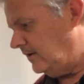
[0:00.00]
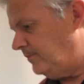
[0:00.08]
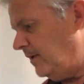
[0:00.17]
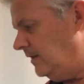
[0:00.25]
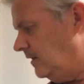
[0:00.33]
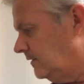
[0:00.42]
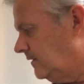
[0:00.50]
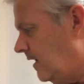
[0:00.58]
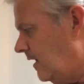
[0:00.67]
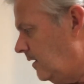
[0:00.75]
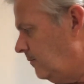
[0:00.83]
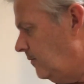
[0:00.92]
spend a little
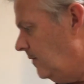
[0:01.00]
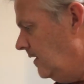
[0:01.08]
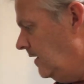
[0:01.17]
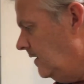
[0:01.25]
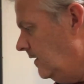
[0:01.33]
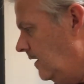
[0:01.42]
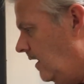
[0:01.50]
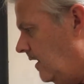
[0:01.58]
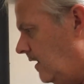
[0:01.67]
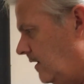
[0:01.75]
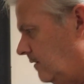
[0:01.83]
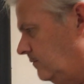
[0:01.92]
time
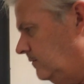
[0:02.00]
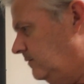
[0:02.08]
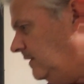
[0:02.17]
at